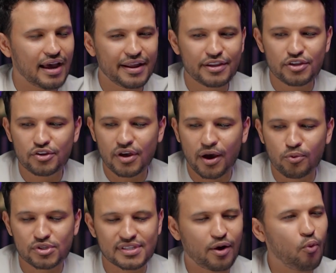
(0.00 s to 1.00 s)
and I
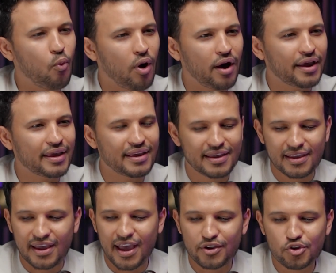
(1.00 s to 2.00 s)
was like, why?
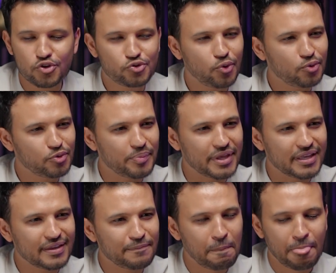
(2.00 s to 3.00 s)
And you told me
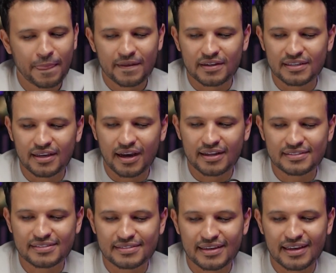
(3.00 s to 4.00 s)

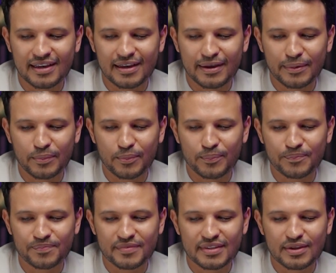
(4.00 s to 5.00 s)
that
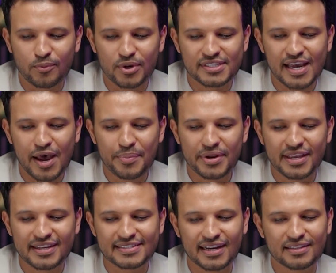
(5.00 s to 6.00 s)
what's happening
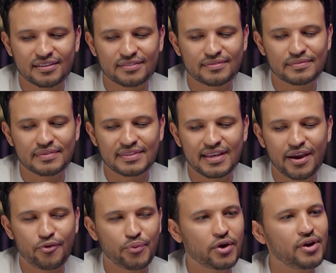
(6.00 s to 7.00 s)
is like they're
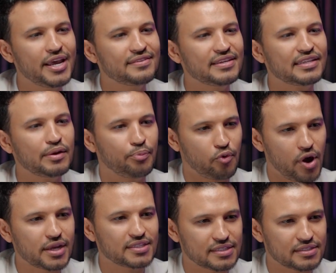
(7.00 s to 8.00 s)
regulating the
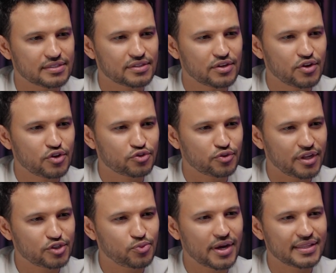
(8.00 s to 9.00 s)
prices. So
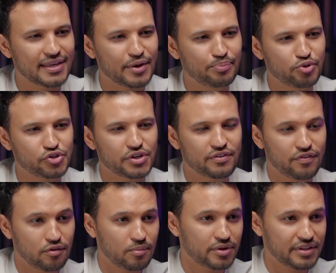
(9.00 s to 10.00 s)
that's why they're pushing
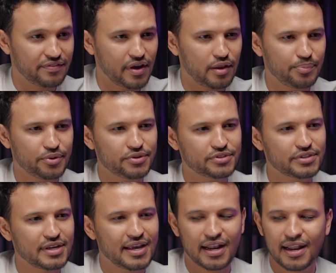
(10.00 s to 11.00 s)
for more developers.
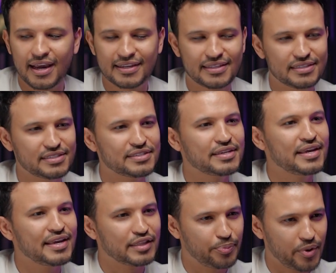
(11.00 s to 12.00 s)
And like this,
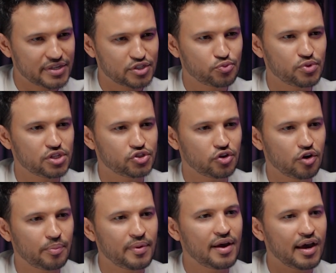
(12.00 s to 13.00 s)
the prices will
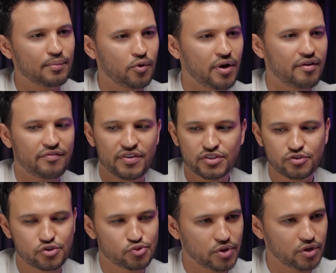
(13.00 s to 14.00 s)
drop and more
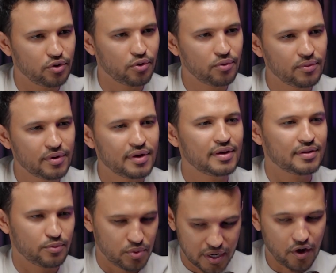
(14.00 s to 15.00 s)
investors will
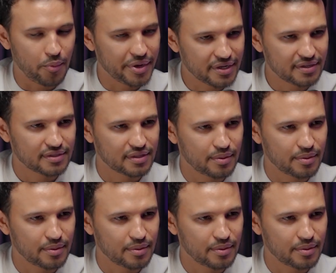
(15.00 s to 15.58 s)
come in the